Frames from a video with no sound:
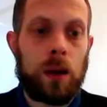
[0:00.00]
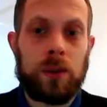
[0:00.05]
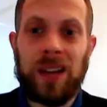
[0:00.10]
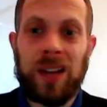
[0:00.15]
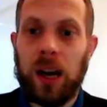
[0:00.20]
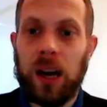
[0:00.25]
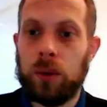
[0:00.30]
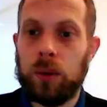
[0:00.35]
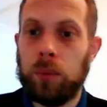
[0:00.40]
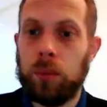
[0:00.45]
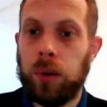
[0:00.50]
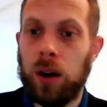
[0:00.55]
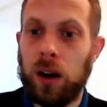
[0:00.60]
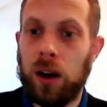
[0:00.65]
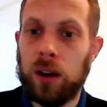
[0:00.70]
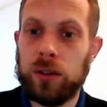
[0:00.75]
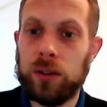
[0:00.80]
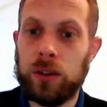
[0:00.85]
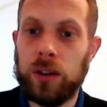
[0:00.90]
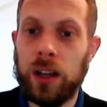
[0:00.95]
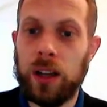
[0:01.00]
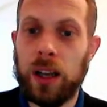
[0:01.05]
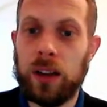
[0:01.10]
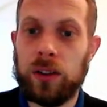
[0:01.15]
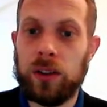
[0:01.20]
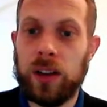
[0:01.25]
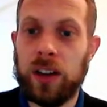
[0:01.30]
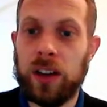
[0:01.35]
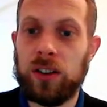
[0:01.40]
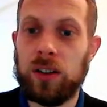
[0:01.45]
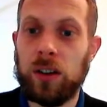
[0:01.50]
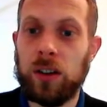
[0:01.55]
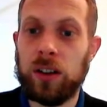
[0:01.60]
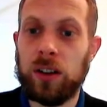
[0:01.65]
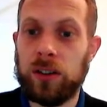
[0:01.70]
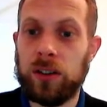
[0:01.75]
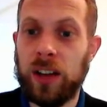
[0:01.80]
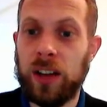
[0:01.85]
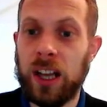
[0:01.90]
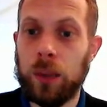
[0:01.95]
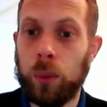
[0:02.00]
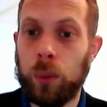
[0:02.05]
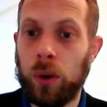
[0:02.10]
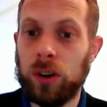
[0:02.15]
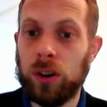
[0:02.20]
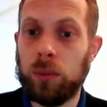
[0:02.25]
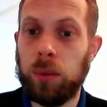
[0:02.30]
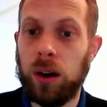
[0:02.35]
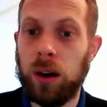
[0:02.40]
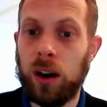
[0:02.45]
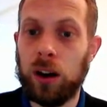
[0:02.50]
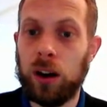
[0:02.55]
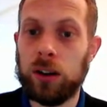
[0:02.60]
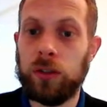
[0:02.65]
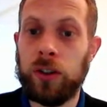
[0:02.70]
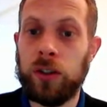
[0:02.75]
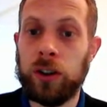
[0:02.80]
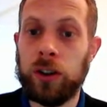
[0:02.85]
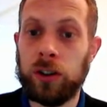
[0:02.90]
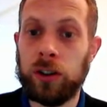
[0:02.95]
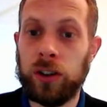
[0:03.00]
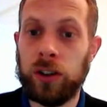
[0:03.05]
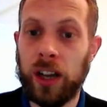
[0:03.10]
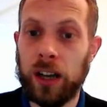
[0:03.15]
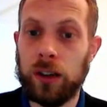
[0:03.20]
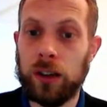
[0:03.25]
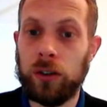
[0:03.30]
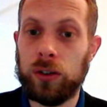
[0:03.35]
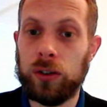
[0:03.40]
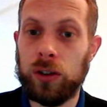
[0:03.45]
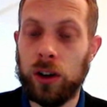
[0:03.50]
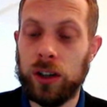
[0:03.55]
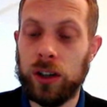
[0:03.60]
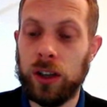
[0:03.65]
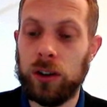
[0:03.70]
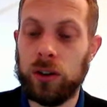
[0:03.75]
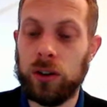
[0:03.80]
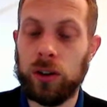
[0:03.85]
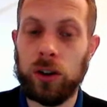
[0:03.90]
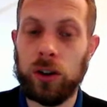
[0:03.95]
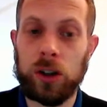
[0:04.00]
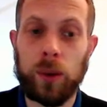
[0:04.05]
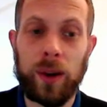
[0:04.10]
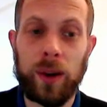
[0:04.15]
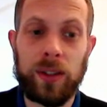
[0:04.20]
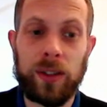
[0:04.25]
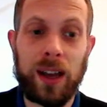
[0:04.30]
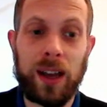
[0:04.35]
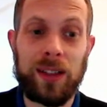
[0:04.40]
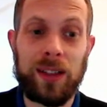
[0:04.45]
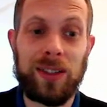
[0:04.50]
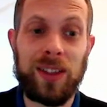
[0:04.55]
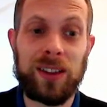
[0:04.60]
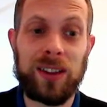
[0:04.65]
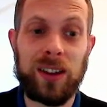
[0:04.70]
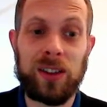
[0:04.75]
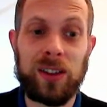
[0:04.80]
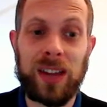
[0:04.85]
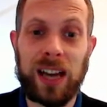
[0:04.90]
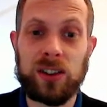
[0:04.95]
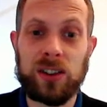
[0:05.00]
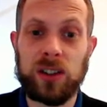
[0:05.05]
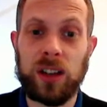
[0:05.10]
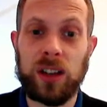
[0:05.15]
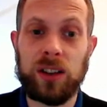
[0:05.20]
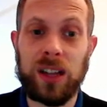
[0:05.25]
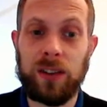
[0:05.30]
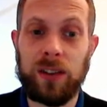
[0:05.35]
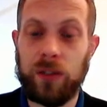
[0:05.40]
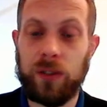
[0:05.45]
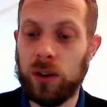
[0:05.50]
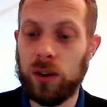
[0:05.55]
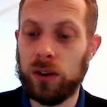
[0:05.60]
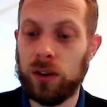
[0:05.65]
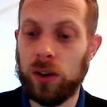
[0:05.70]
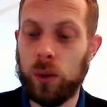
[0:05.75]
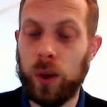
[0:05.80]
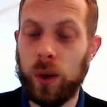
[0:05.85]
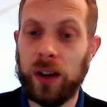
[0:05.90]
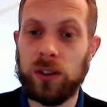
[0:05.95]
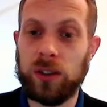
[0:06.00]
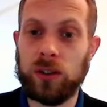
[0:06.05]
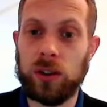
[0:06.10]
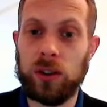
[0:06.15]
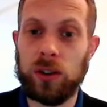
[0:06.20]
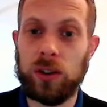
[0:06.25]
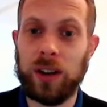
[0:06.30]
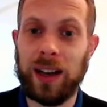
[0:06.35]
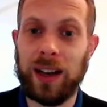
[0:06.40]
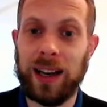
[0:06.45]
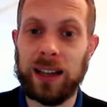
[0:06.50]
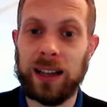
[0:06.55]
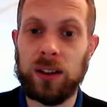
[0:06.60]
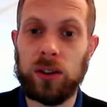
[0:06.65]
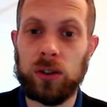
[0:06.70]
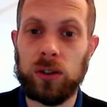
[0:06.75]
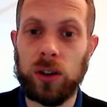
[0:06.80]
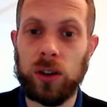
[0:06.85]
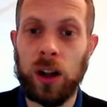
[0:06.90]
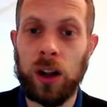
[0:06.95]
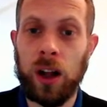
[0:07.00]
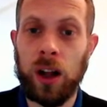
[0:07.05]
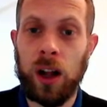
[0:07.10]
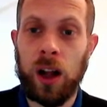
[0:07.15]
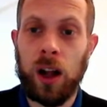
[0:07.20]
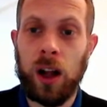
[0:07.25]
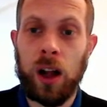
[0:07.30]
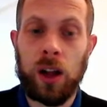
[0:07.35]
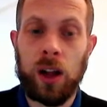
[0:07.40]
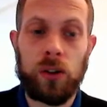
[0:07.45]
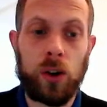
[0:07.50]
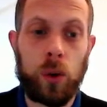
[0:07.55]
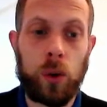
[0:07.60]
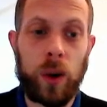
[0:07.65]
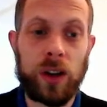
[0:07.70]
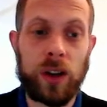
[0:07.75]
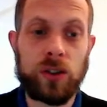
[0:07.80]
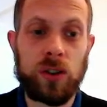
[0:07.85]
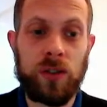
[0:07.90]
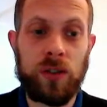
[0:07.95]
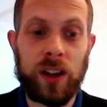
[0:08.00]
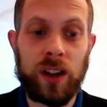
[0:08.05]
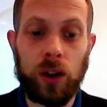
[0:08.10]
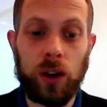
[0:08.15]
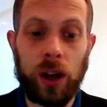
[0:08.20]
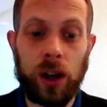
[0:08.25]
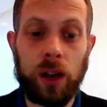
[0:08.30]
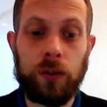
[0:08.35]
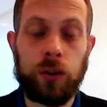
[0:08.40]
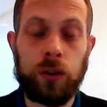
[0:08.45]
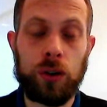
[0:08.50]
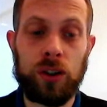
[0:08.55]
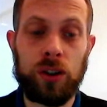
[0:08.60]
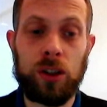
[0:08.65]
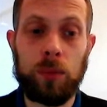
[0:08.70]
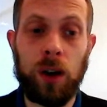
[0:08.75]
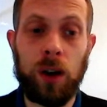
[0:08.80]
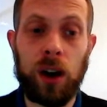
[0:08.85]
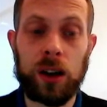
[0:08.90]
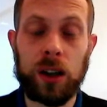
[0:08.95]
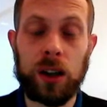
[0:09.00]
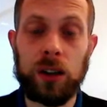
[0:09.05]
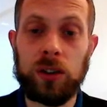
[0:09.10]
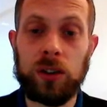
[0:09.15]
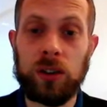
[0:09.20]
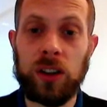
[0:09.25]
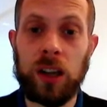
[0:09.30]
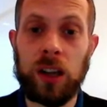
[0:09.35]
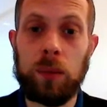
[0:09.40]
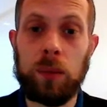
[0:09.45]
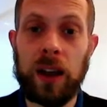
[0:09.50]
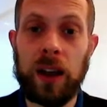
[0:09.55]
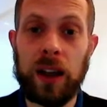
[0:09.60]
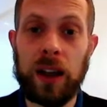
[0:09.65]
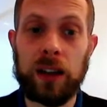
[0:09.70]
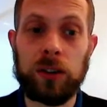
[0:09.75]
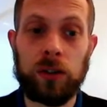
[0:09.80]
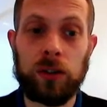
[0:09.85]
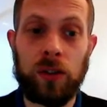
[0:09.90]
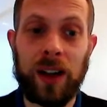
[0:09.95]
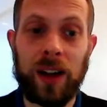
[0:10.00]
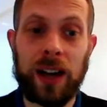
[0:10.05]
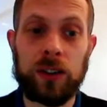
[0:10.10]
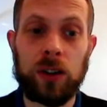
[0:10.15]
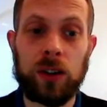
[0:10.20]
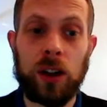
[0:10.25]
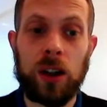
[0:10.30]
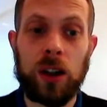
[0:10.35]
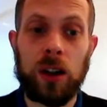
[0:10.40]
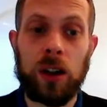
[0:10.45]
Now in part D it says state one part of the design of study 2. Now I think this is actually a difficult question to answer. The question they're looking for in the marking scheme is that,